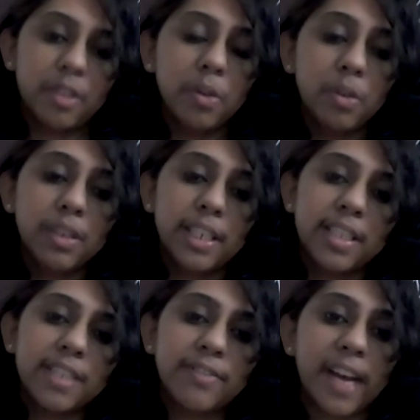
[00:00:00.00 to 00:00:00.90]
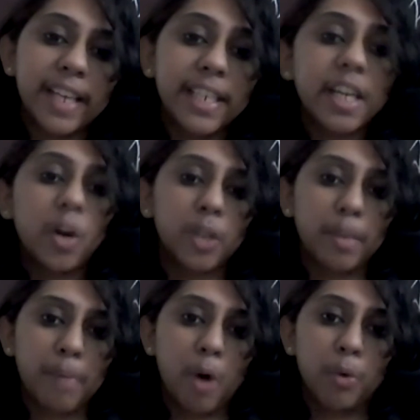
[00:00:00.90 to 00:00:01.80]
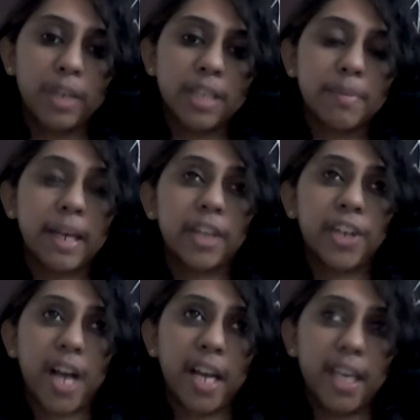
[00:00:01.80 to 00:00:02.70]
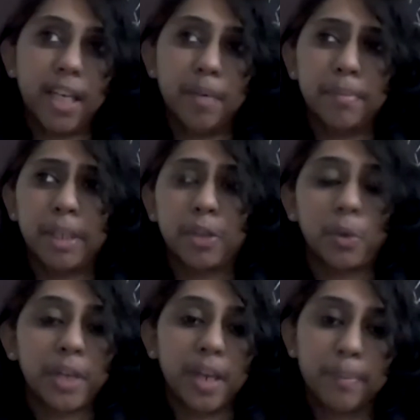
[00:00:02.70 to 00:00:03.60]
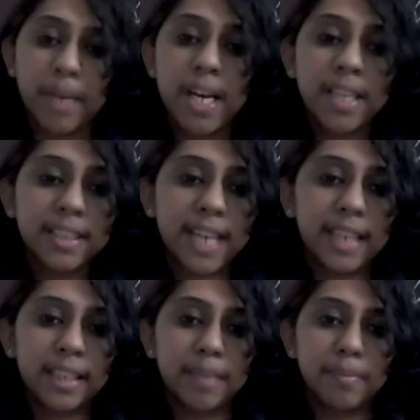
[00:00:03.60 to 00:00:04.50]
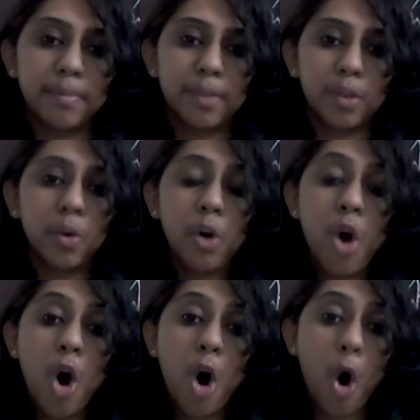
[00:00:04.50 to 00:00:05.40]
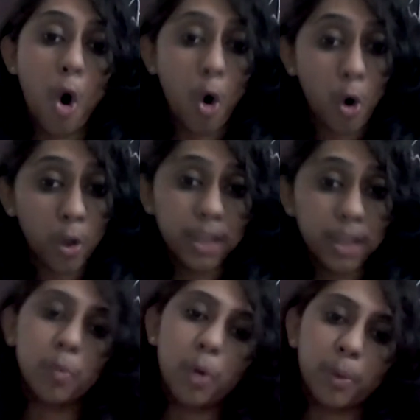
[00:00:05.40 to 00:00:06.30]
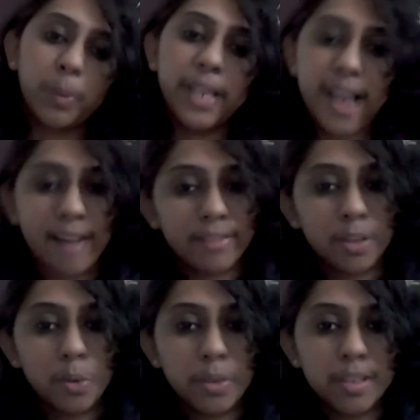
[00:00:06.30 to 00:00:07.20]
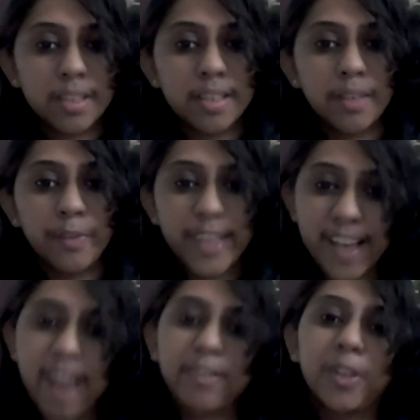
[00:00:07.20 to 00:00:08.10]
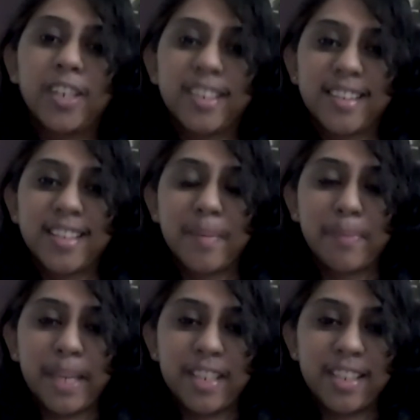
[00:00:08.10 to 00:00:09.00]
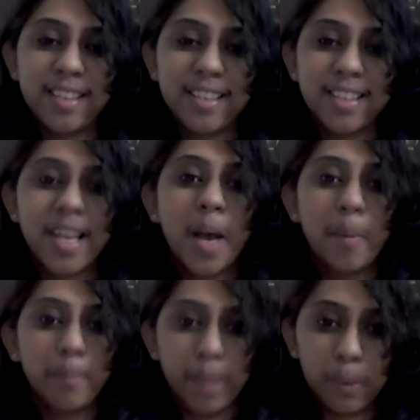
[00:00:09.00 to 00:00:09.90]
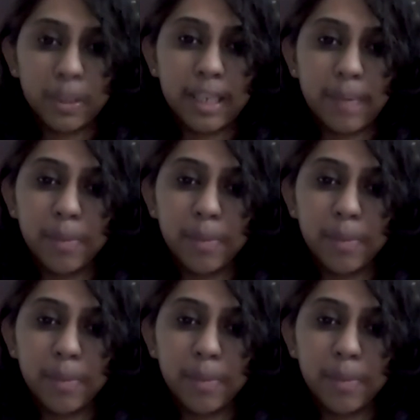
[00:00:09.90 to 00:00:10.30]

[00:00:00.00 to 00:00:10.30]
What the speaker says: You know, they're just finding out their boundaries by crying, by throwing up tantrums. You know, all what we have to do is, we have to learn some patience, be with them.